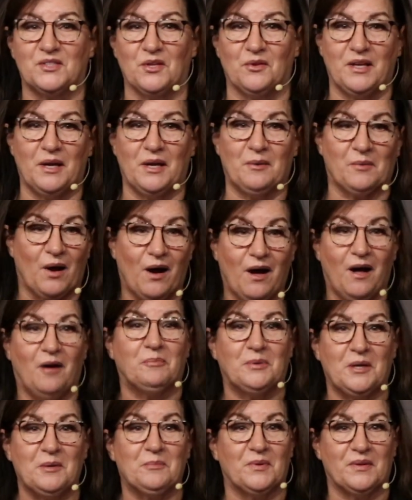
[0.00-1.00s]
So they were all
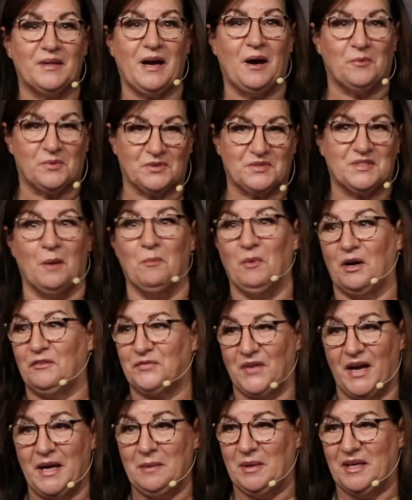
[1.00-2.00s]
people that were somewhat
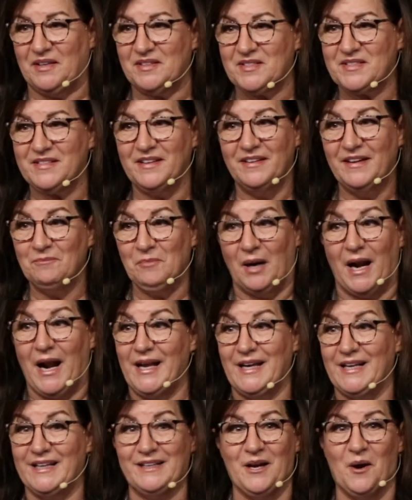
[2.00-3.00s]
famous, but
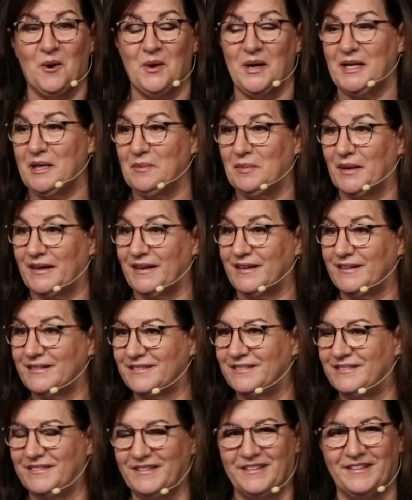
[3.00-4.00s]
I didn't know anybody.
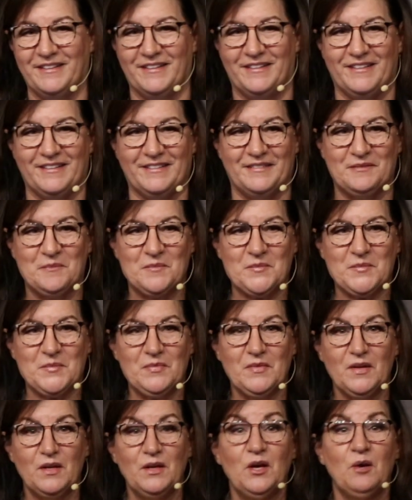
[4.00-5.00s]

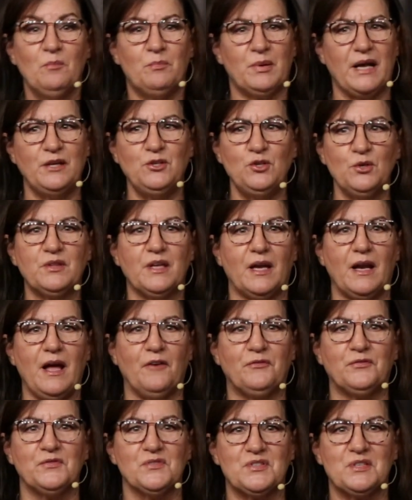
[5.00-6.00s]
But I knew that
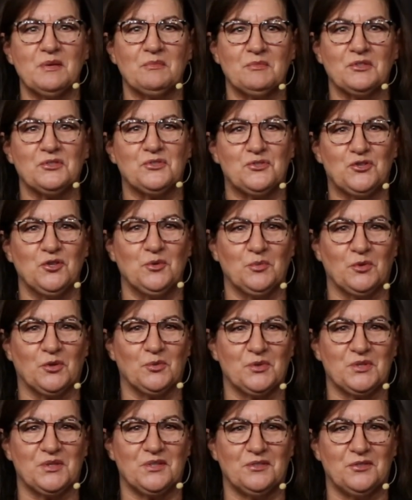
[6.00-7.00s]
Effin Zimbels
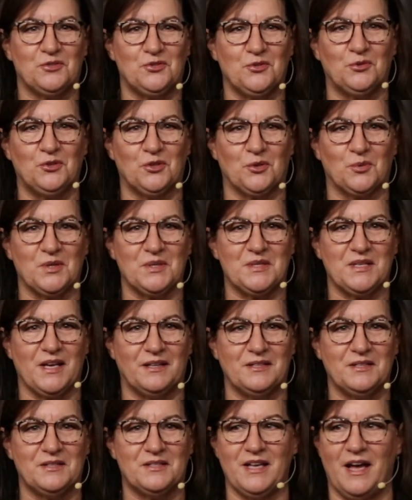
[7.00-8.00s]
Jr. was
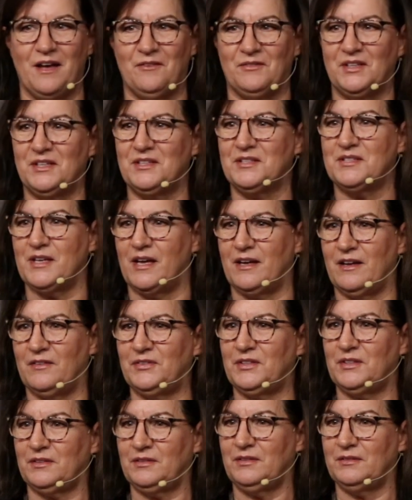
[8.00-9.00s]
on
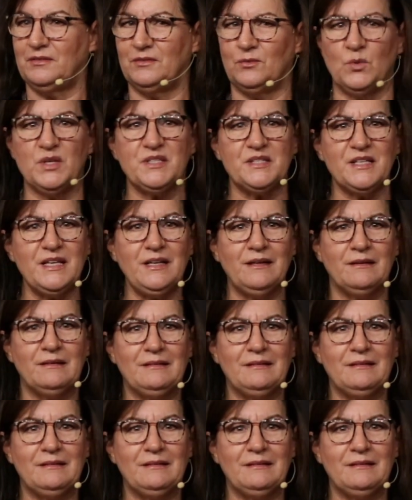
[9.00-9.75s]
77. Wasn't he?